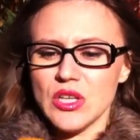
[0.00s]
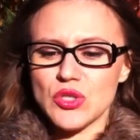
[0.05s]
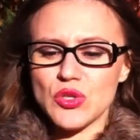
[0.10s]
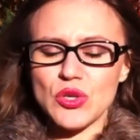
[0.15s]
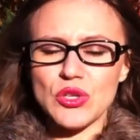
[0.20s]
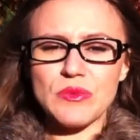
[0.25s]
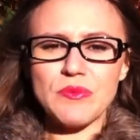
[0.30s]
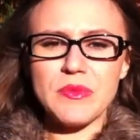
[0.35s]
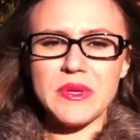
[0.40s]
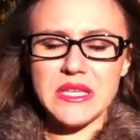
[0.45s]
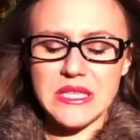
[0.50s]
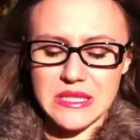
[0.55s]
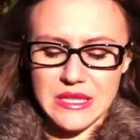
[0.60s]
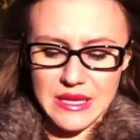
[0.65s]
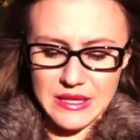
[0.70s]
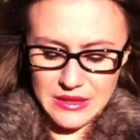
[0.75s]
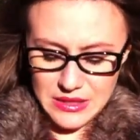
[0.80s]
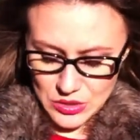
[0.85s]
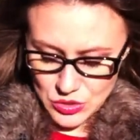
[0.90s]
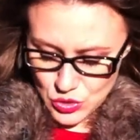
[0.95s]
So it means
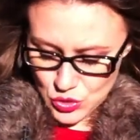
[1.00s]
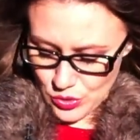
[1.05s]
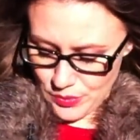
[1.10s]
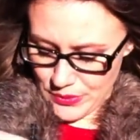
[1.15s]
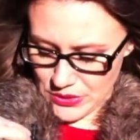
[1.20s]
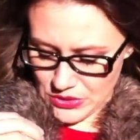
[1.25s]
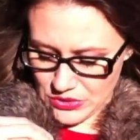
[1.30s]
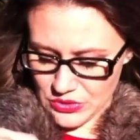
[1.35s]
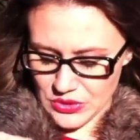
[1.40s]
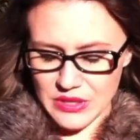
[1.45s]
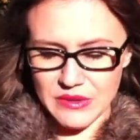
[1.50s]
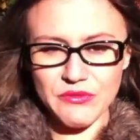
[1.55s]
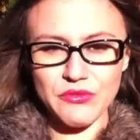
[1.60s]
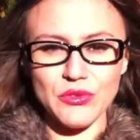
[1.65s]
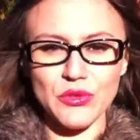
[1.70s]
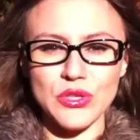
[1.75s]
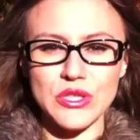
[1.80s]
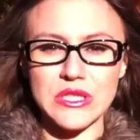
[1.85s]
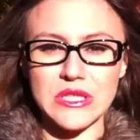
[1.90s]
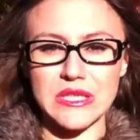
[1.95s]
that the Jupiter
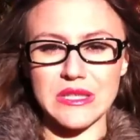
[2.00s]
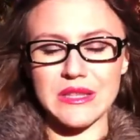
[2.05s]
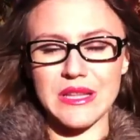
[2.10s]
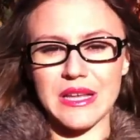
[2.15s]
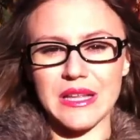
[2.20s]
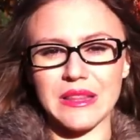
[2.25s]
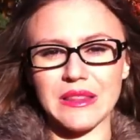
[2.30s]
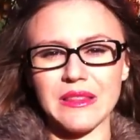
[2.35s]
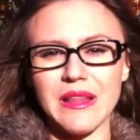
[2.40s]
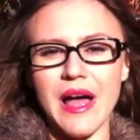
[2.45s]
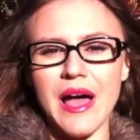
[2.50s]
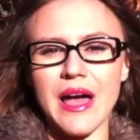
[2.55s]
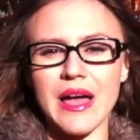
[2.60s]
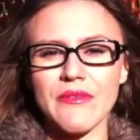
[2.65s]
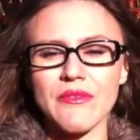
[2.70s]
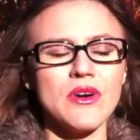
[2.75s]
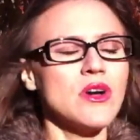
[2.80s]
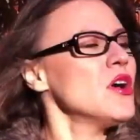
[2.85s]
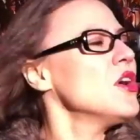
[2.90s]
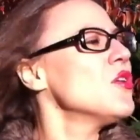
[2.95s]
influence in their
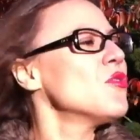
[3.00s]
life